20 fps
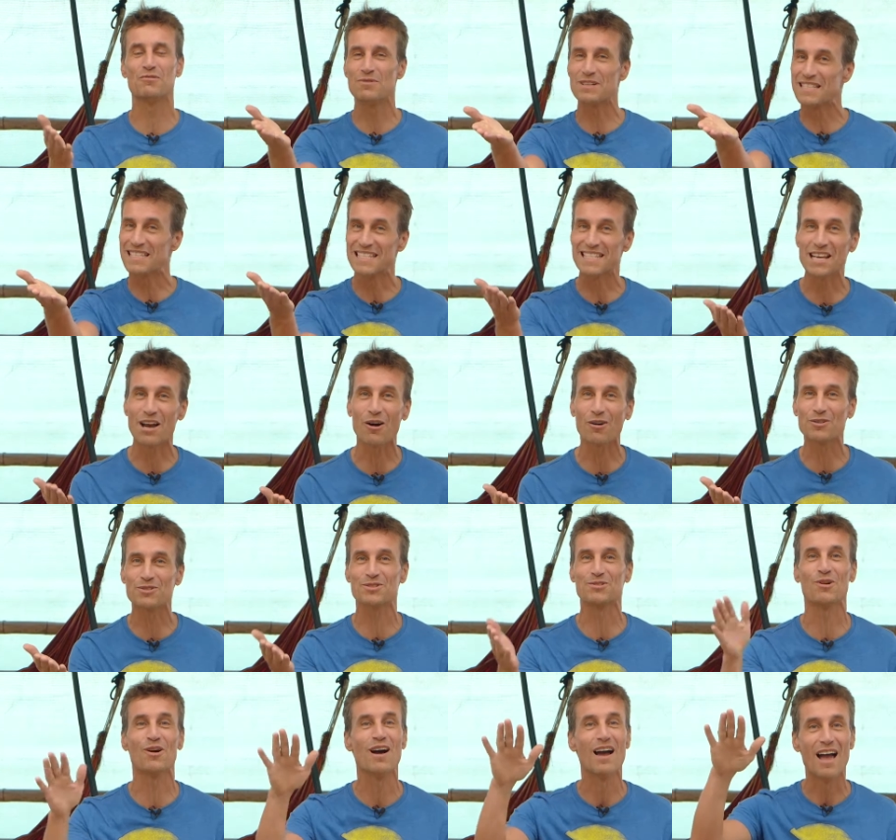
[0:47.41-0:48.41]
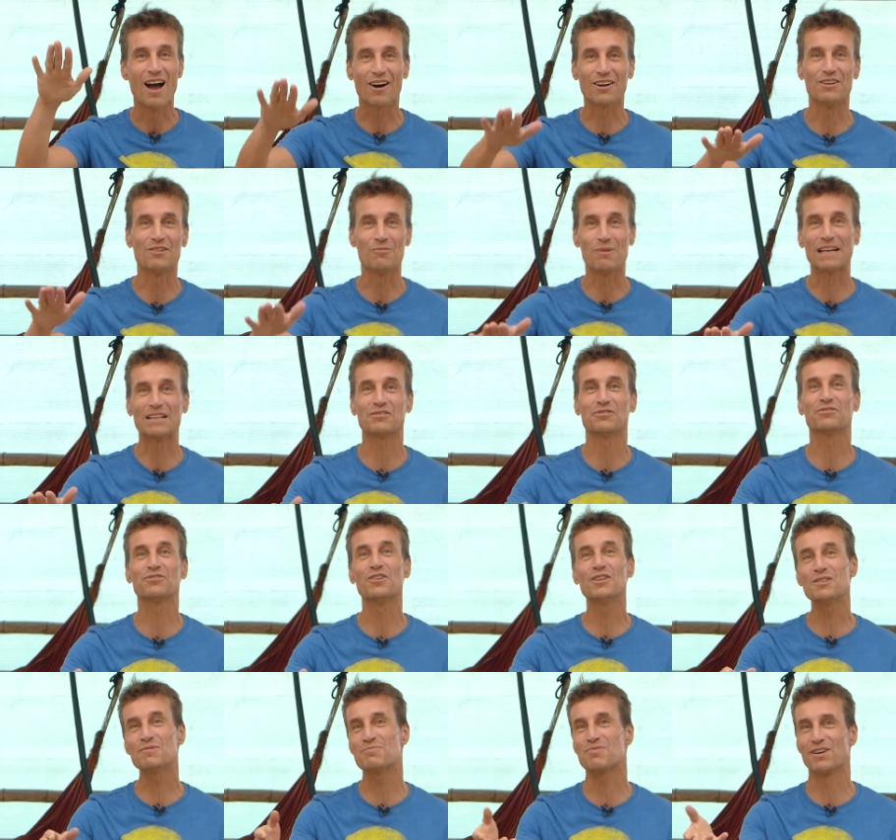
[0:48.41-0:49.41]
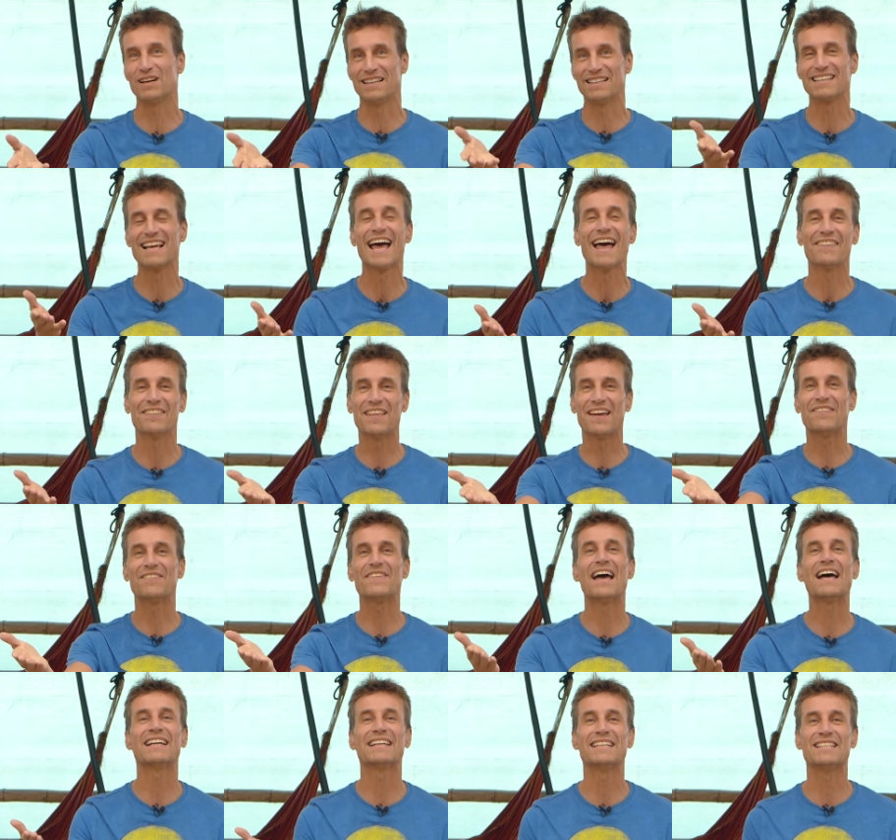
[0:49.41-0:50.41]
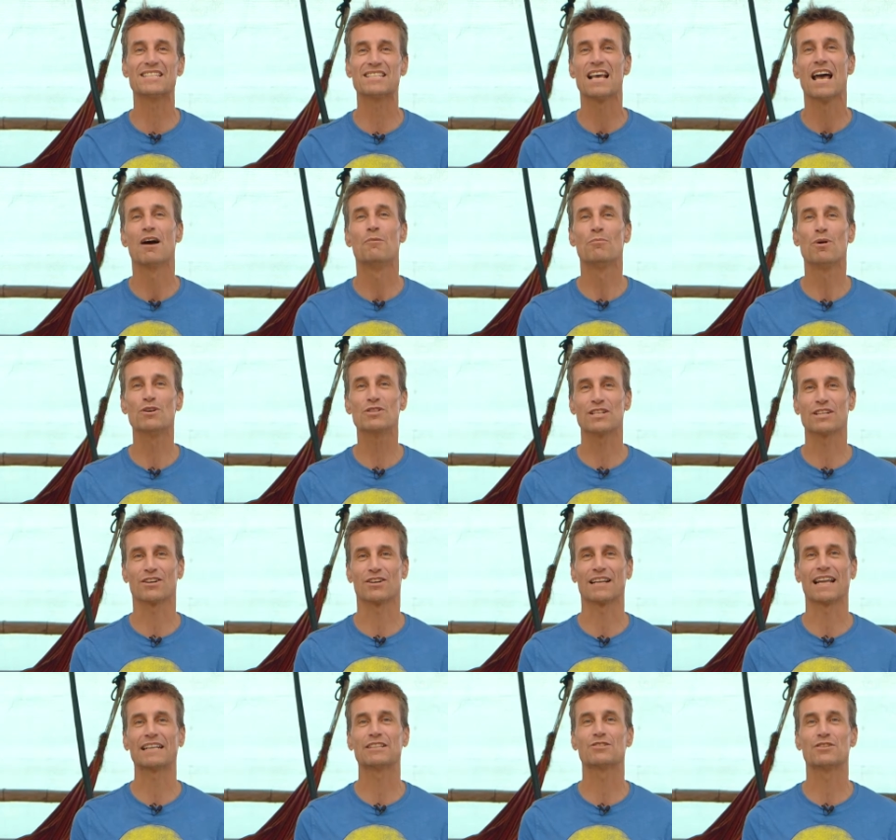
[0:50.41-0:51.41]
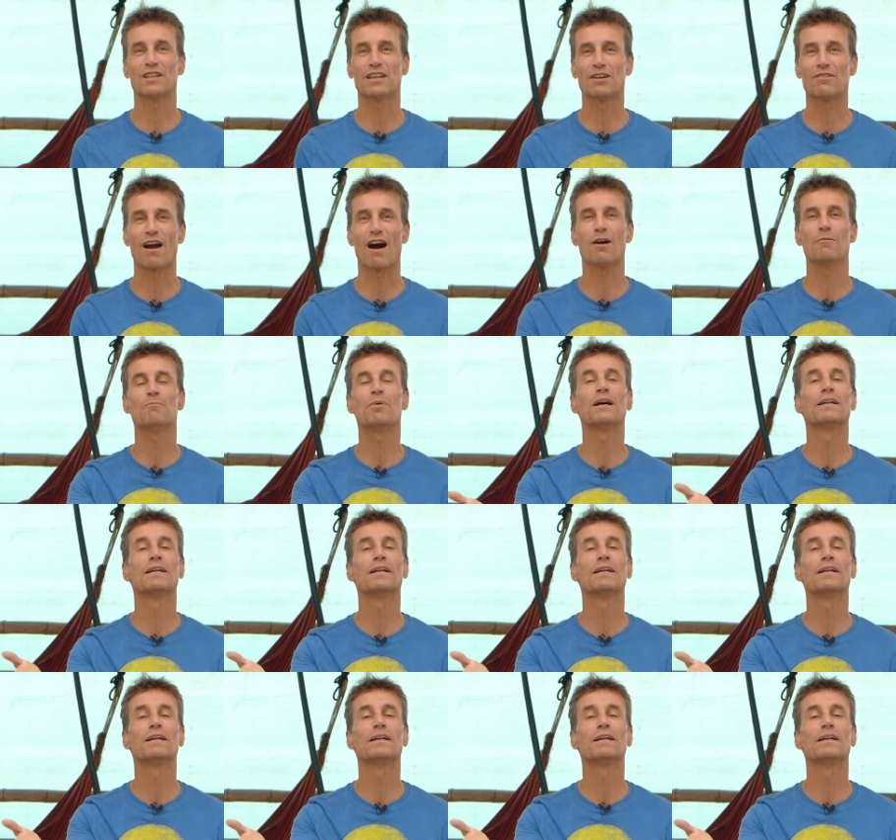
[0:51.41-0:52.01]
and we see also on a wet footprint that that is mostly connected to the ground,